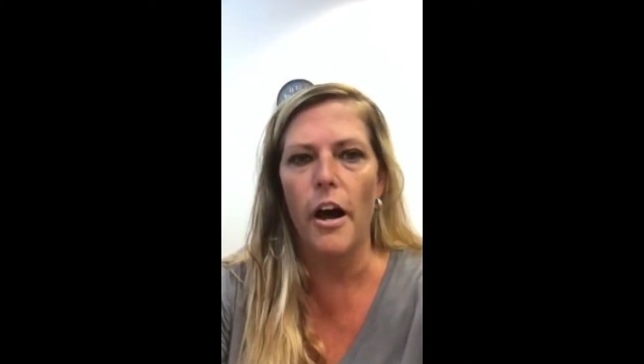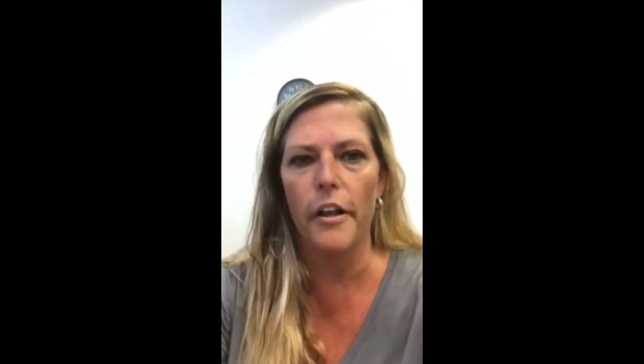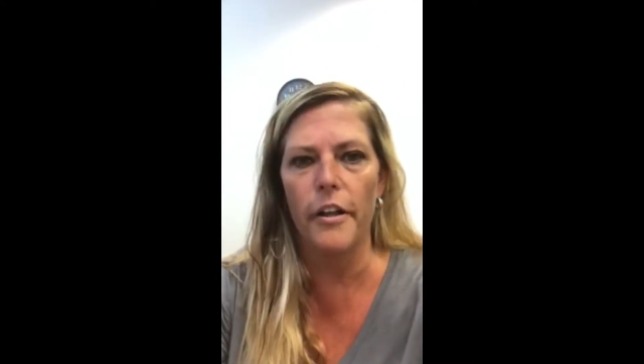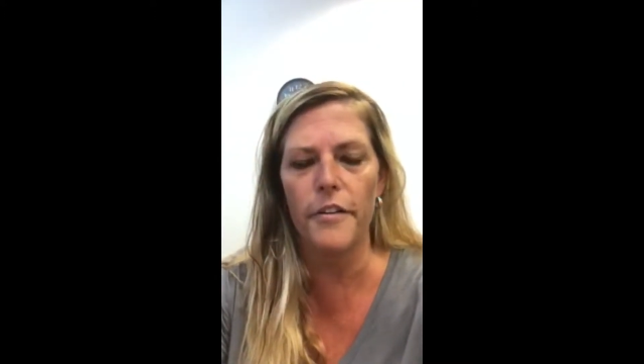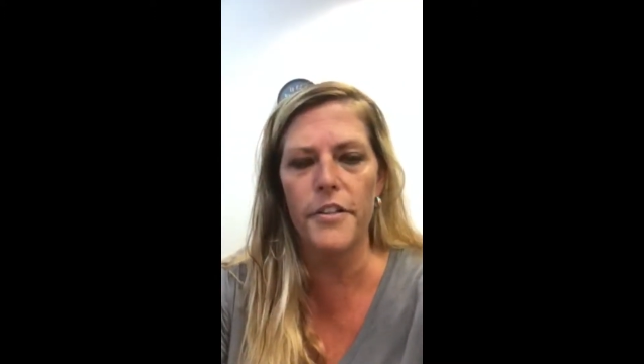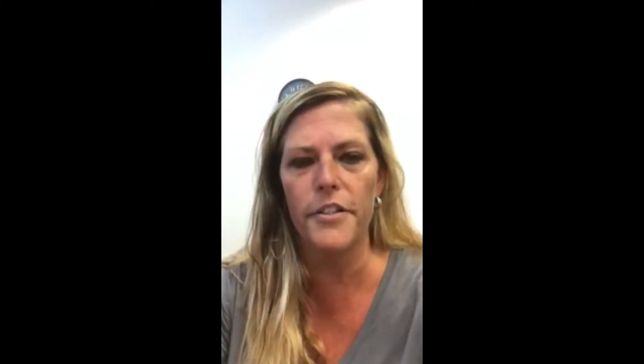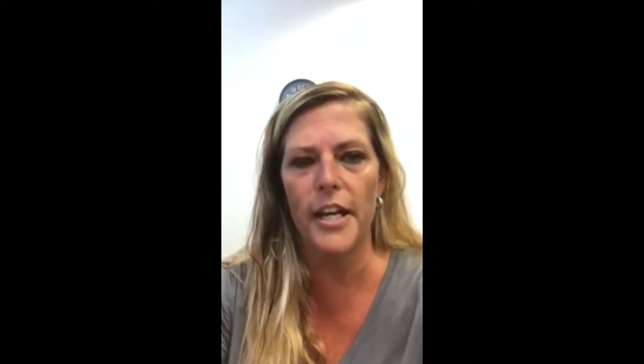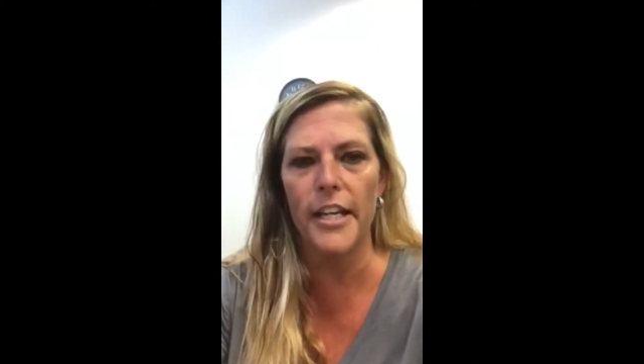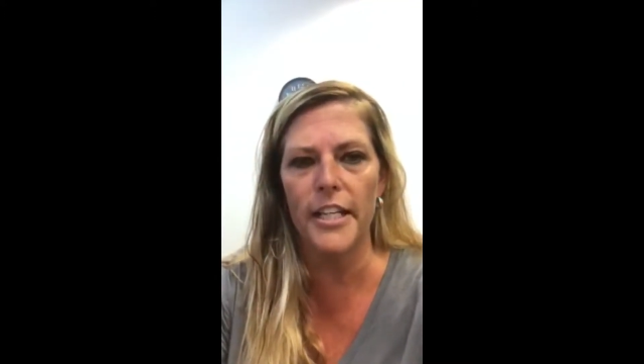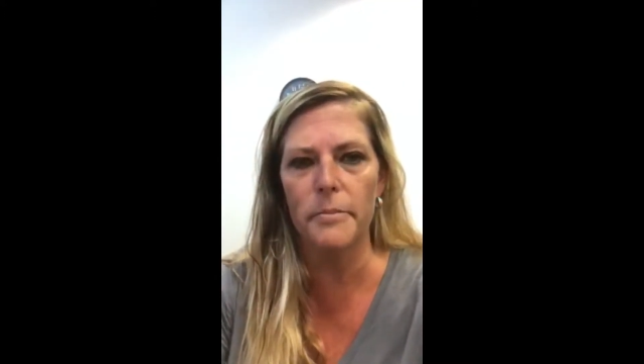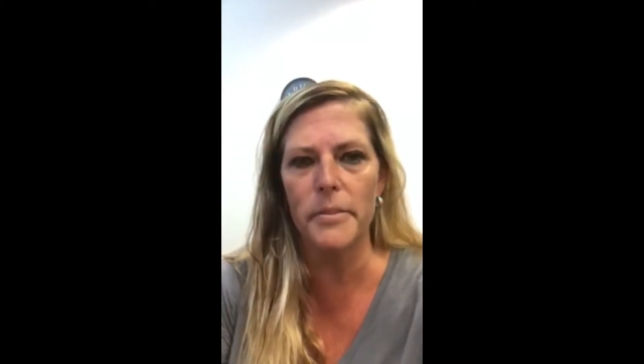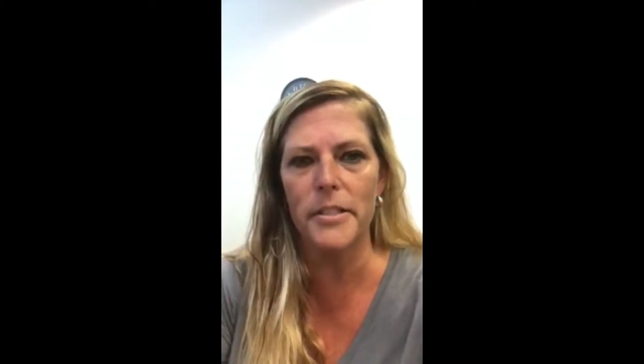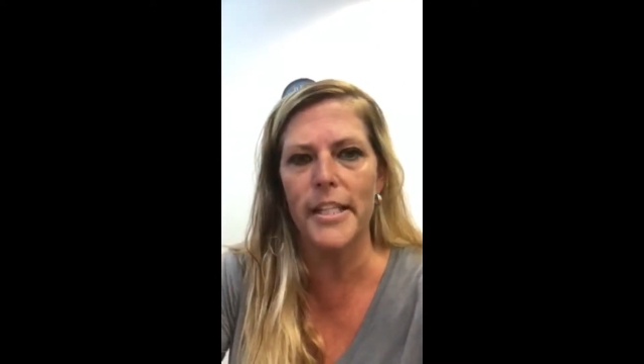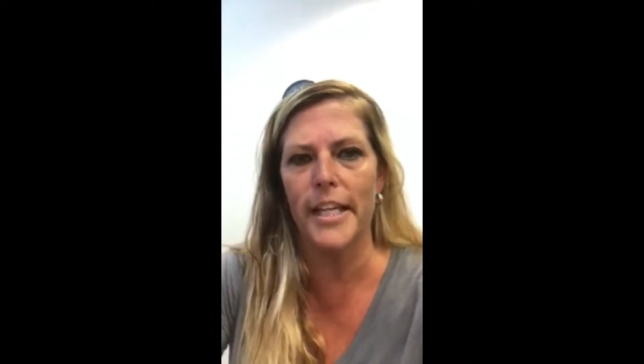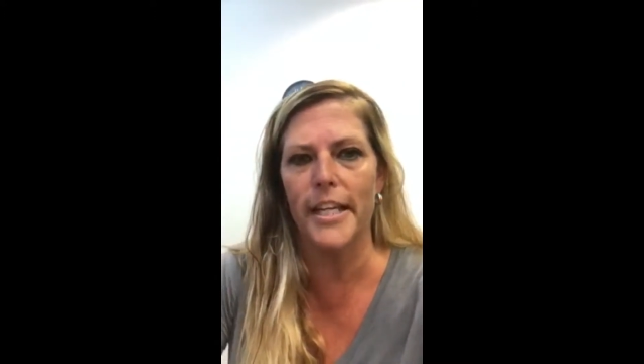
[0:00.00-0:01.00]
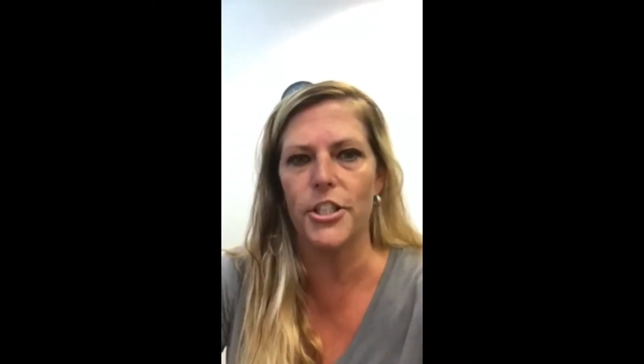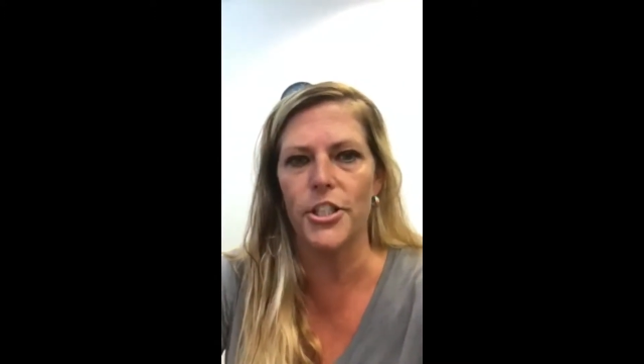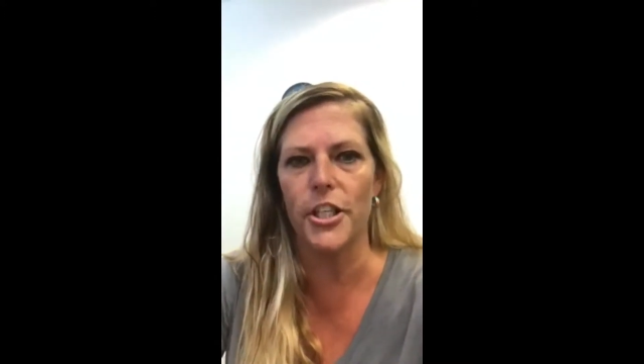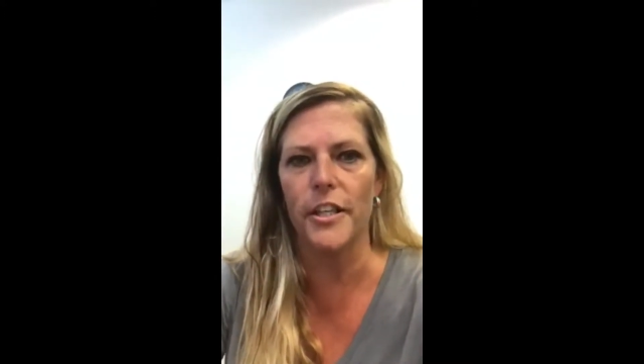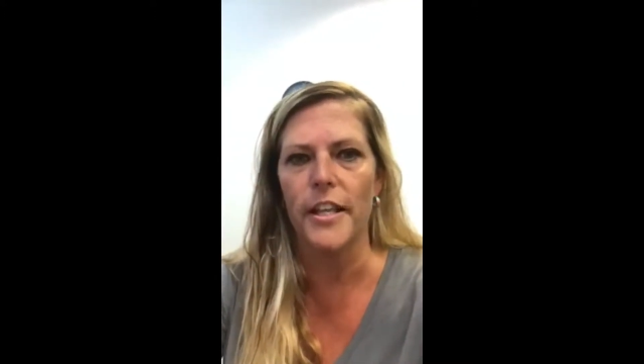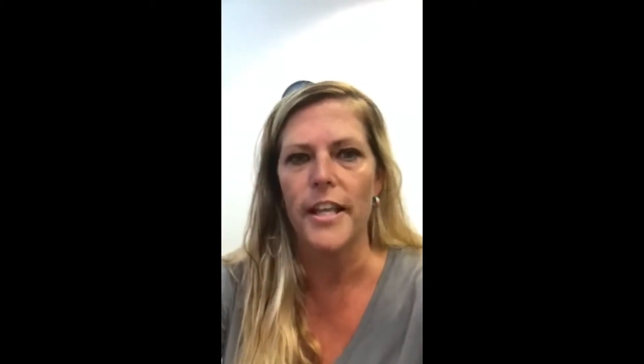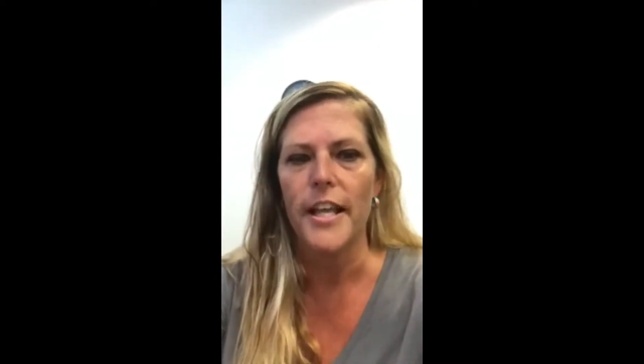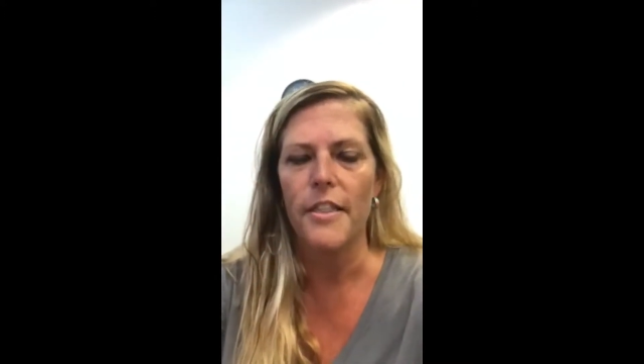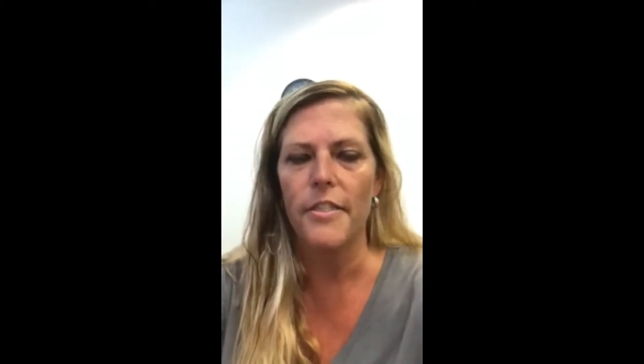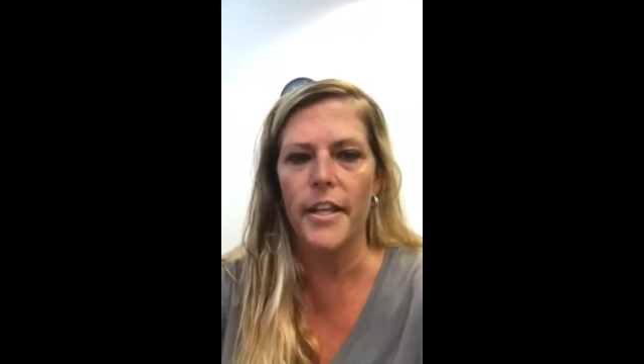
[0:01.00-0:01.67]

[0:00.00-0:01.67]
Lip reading: all of the documentation